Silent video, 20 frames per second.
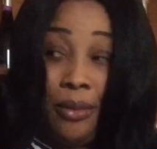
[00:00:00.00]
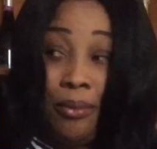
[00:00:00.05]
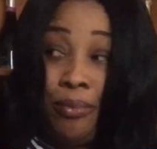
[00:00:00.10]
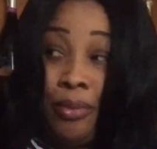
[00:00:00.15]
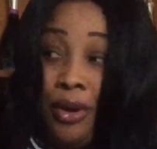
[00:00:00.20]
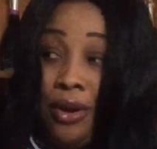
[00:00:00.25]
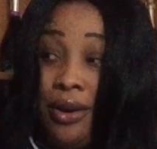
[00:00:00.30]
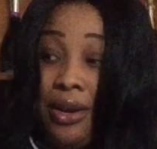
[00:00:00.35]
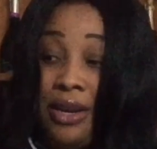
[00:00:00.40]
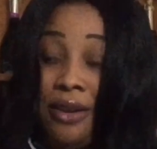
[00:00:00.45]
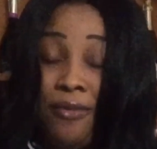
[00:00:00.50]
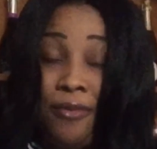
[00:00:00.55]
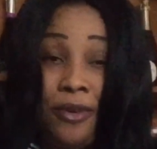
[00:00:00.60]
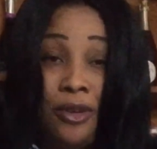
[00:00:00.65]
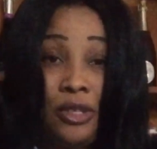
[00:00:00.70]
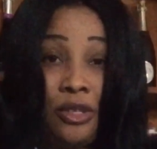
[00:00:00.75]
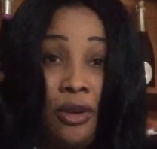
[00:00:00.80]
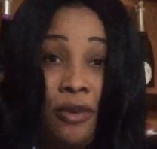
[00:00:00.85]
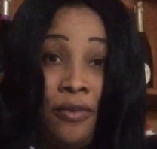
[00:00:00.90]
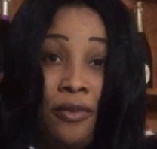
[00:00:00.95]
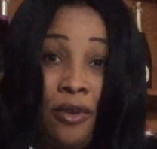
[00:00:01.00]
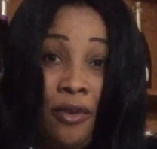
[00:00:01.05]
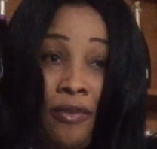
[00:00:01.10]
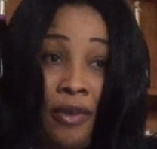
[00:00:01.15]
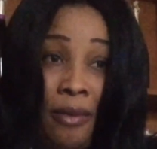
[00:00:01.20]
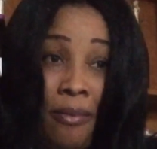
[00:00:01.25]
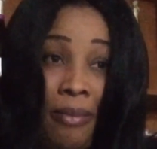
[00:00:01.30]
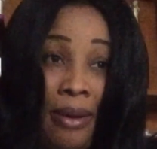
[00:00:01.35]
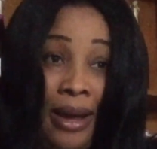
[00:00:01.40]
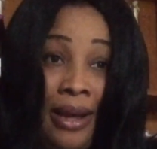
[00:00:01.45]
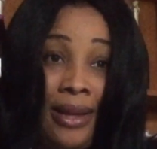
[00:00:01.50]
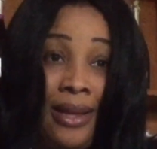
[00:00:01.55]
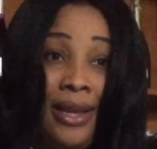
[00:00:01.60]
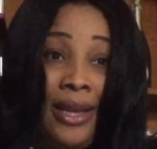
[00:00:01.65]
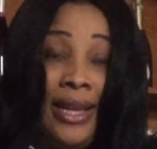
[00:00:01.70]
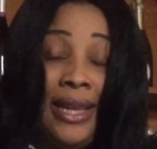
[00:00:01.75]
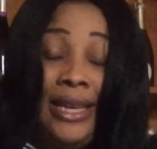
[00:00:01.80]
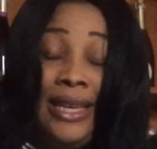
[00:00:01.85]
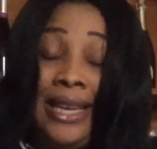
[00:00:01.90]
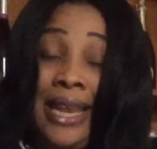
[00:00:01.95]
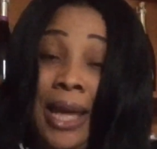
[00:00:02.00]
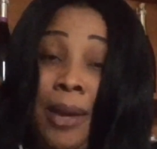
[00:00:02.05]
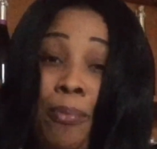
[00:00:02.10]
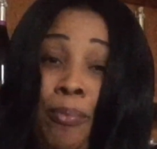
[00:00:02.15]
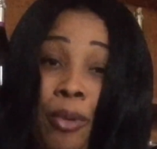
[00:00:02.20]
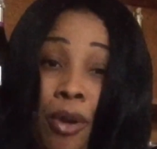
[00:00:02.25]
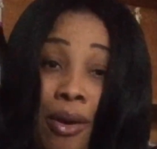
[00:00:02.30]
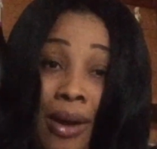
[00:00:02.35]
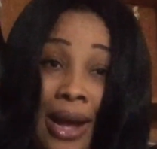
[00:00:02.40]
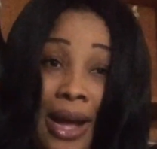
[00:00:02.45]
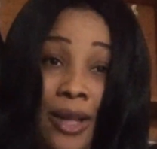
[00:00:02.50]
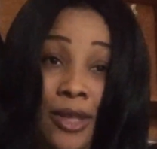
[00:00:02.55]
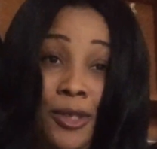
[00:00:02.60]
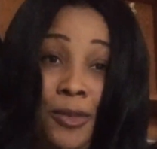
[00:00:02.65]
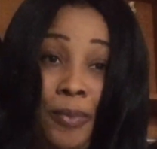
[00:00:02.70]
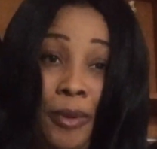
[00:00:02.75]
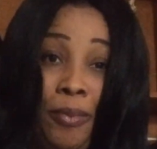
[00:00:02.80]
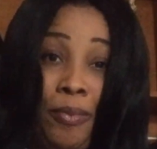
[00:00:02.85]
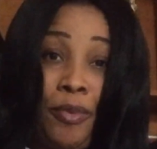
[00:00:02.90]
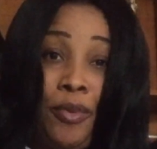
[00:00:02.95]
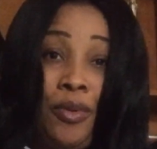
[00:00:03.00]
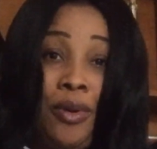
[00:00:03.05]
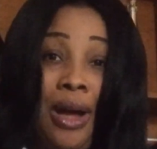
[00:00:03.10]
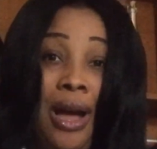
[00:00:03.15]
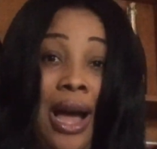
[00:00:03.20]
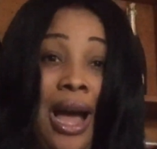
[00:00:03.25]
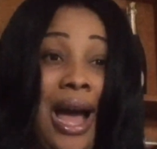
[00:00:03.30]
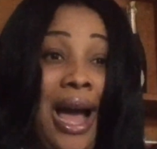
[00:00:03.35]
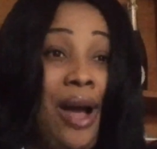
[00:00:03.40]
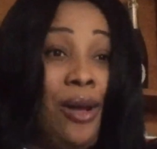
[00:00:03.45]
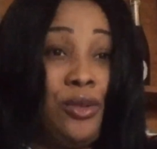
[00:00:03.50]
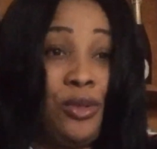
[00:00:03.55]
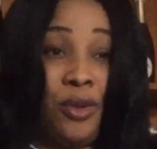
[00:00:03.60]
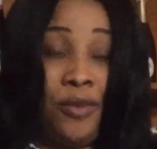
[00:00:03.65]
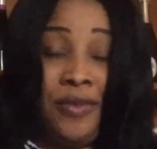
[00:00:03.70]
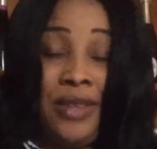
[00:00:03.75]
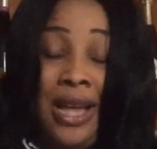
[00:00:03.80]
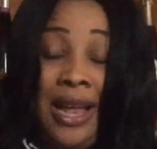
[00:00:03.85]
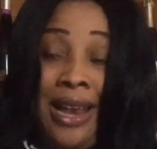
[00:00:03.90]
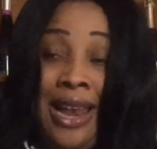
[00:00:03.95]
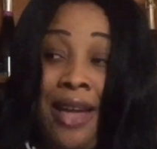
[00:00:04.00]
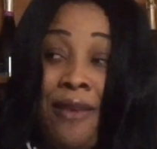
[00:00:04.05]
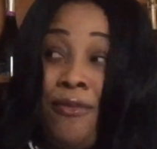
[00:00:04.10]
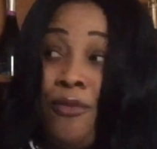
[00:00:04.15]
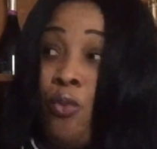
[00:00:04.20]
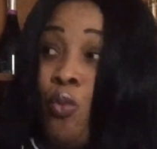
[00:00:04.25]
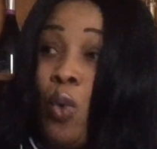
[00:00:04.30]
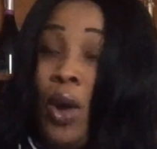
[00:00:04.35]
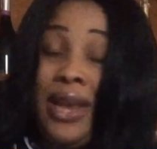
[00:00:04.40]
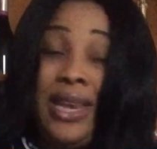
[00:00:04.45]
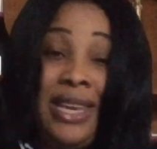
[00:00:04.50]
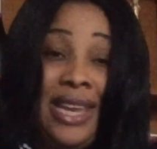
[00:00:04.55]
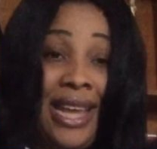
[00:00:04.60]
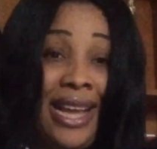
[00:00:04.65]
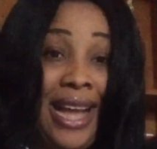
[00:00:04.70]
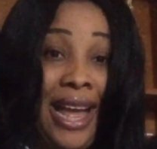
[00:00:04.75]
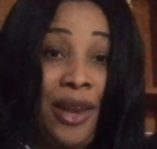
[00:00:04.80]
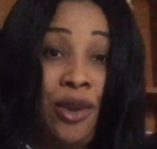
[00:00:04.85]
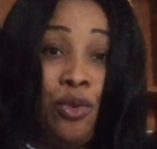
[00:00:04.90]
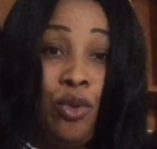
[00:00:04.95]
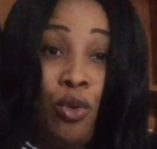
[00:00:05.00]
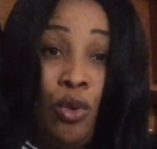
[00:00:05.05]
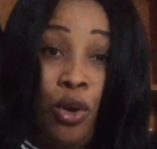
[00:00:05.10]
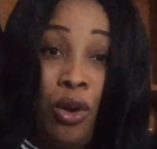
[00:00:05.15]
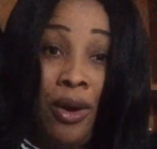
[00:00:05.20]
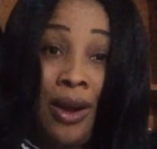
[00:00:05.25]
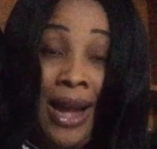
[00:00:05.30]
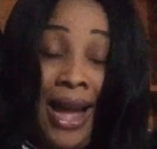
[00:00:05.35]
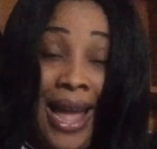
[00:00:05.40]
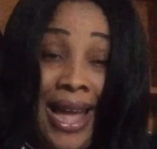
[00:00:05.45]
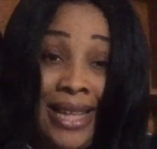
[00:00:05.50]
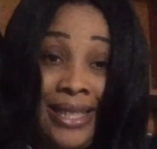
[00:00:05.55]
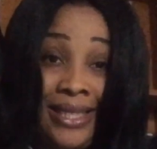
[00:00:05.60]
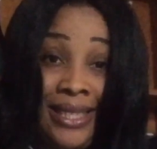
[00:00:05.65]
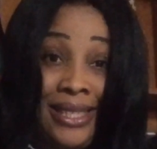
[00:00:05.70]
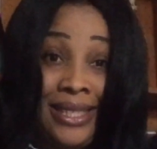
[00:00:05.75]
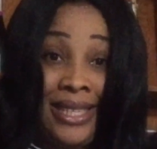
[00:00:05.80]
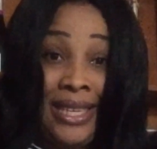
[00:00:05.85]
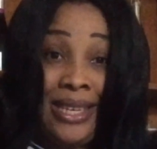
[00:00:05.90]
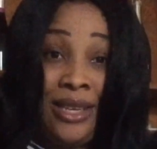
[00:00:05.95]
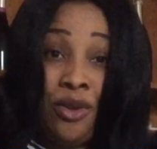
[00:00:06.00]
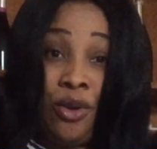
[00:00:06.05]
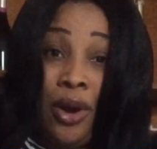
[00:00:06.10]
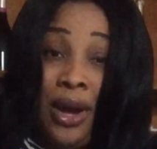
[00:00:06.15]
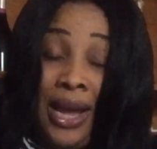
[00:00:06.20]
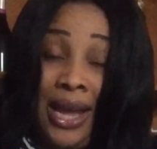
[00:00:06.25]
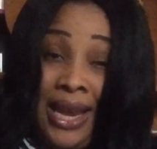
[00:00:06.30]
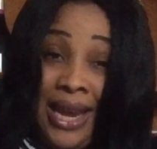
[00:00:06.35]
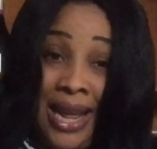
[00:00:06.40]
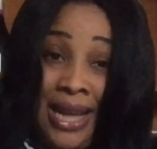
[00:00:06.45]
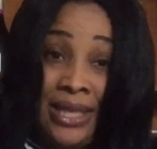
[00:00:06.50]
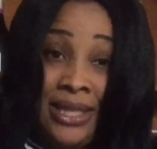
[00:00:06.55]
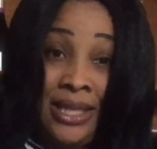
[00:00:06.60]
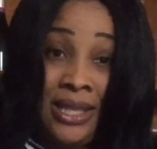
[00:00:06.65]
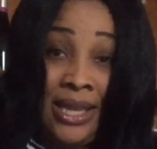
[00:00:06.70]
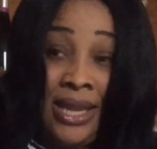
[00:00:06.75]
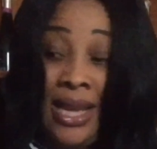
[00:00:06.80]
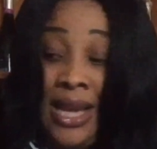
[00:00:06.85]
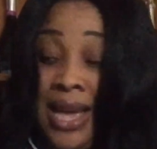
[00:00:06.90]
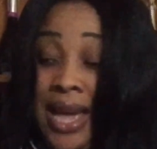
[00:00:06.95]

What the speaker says: Born on the 4th of November, they block out people out of their life when they can no longer entertain your energy,